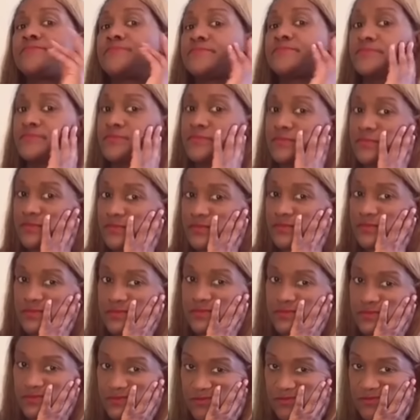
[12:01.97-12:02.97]

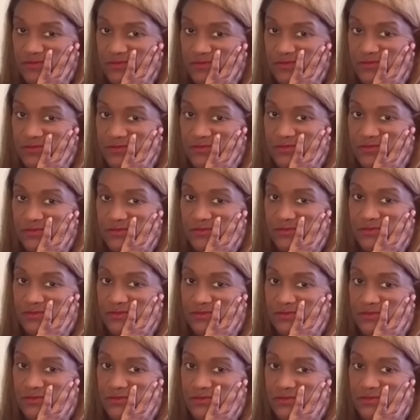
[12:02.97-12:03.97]

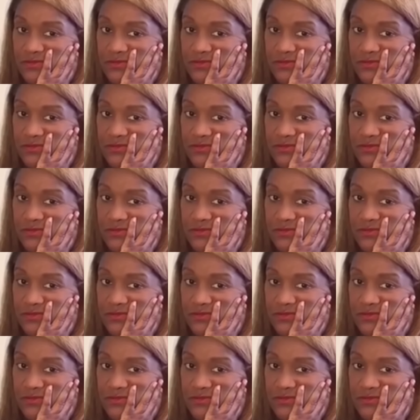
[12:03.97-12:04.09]
[no speech]